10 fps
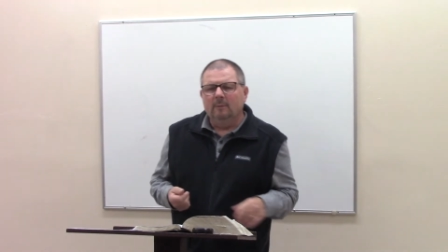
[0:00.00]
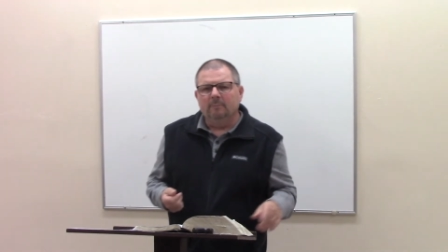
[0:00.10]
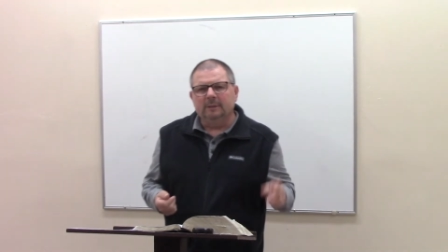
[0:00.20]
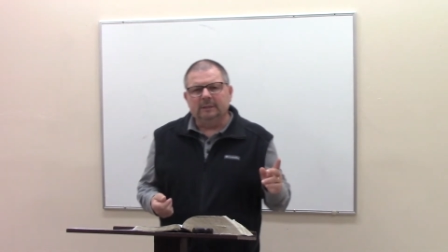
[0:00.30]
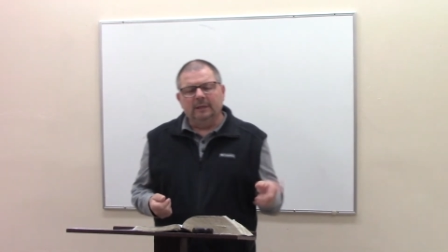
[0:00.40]

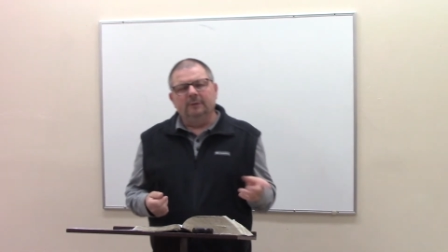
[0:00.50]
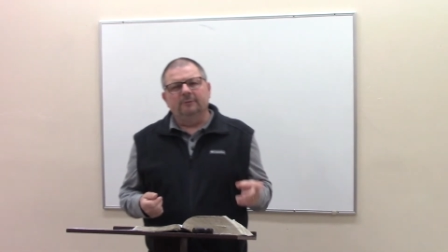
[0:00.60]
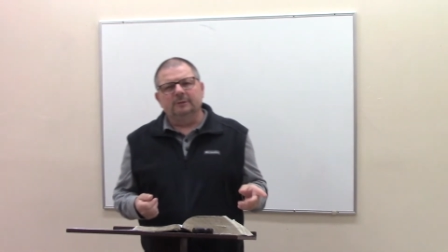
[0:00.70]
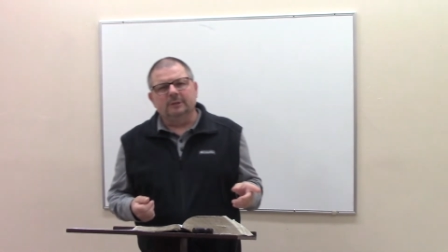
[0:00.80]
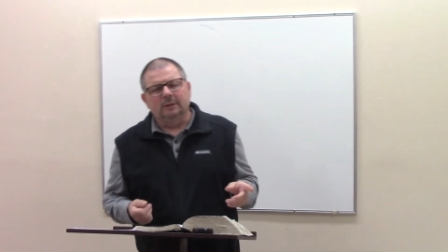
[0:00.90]
But the
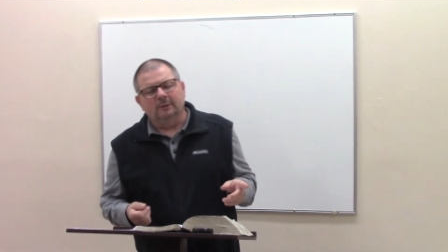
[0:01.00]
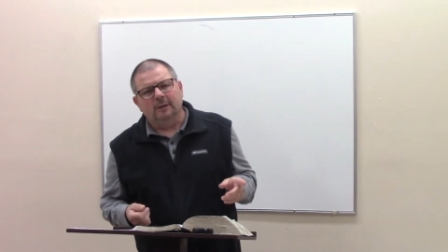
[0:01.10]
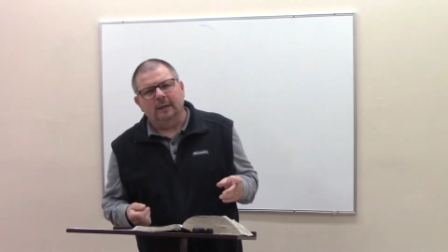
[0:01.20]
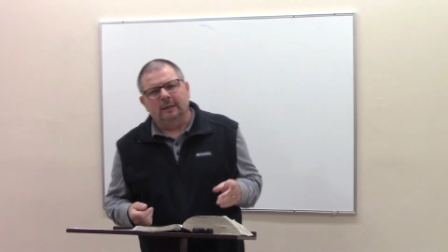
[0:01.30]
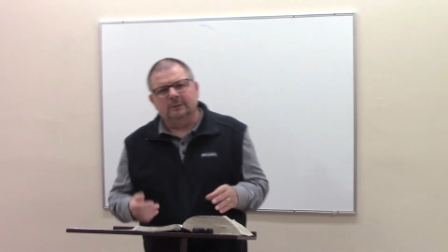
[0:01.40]
interesting
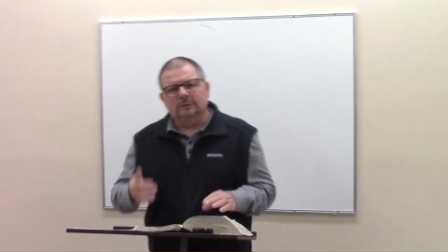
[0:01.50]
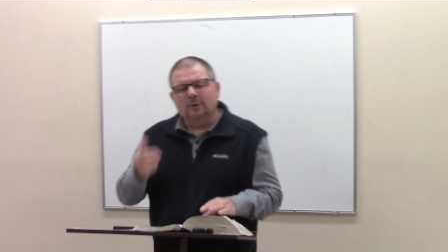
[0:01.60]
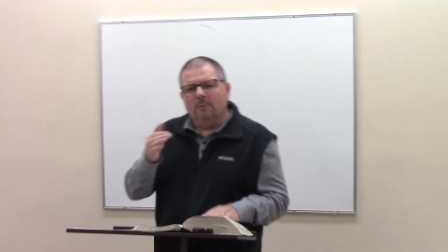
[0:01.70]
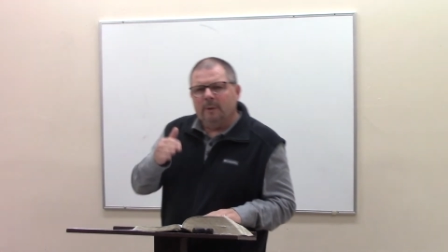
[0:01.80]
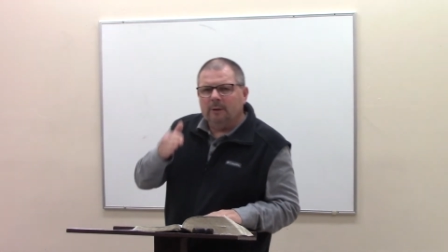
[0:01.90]
thing is
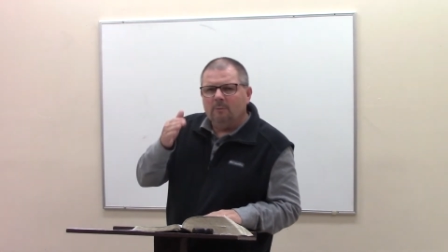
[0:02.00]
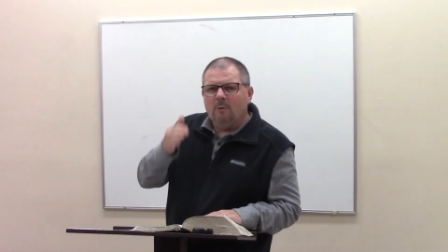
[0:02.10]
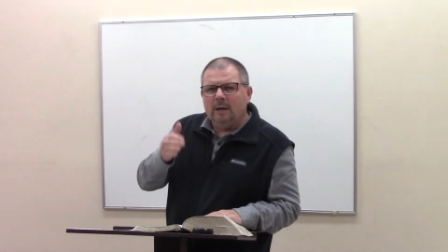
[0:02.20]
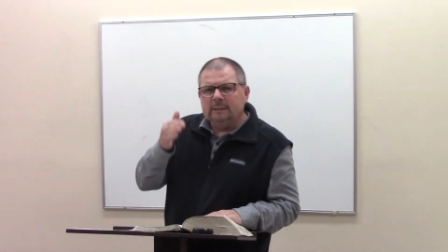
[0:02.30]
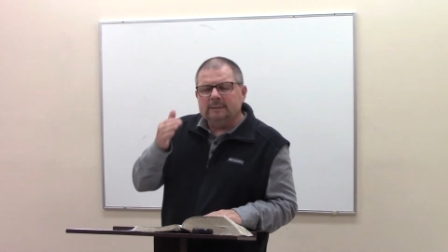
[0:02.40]
no matter
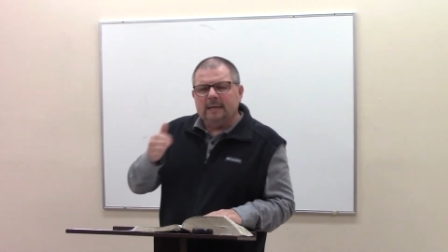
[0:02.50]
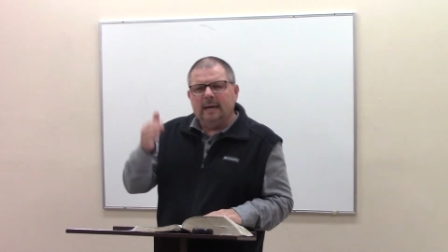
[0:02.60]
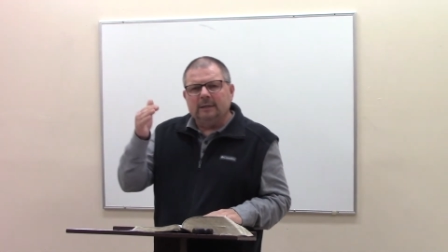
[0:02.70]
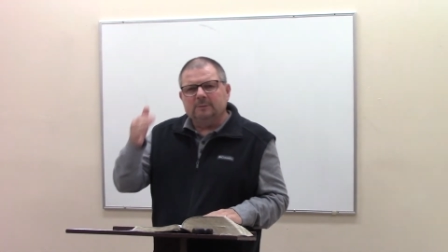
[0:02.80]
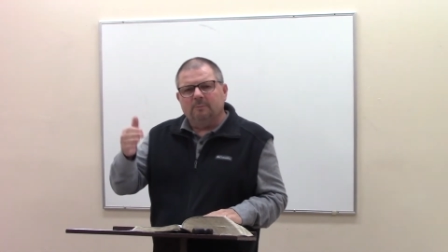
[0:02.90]
what
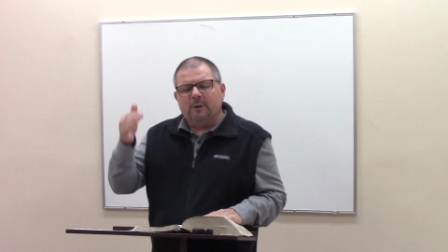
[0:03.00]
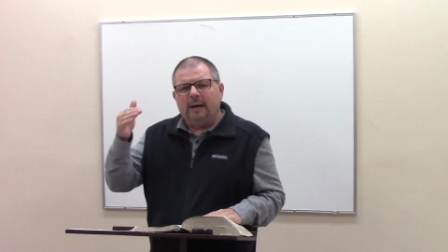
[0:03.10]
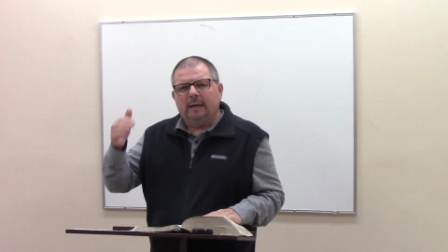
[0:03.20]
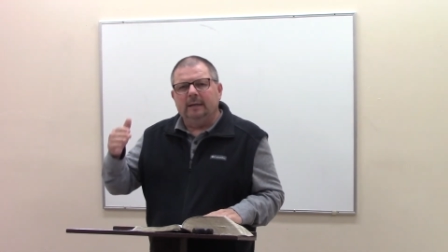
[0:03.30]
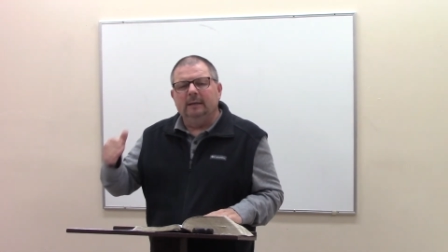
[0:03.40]
tax
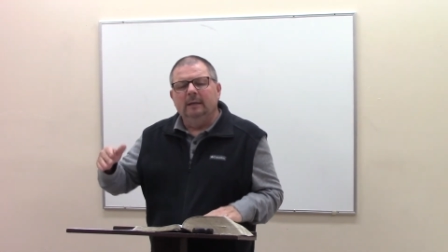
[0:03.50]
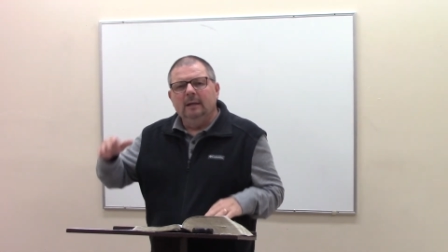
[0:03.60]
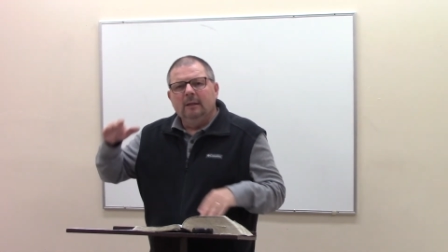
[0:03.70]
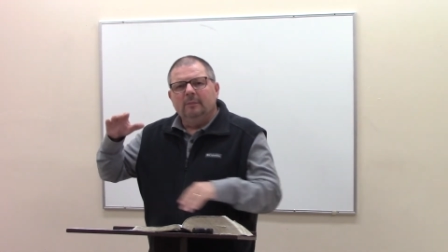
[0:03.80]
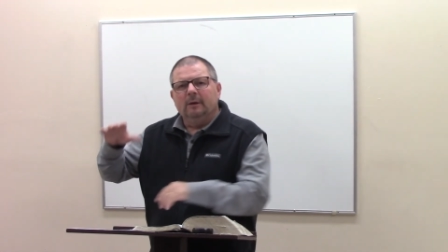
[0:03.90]
bracket
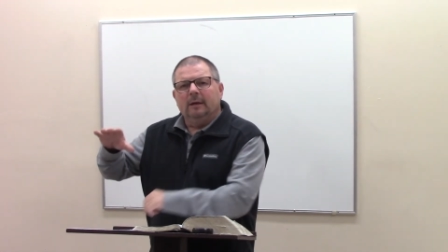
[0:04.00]
the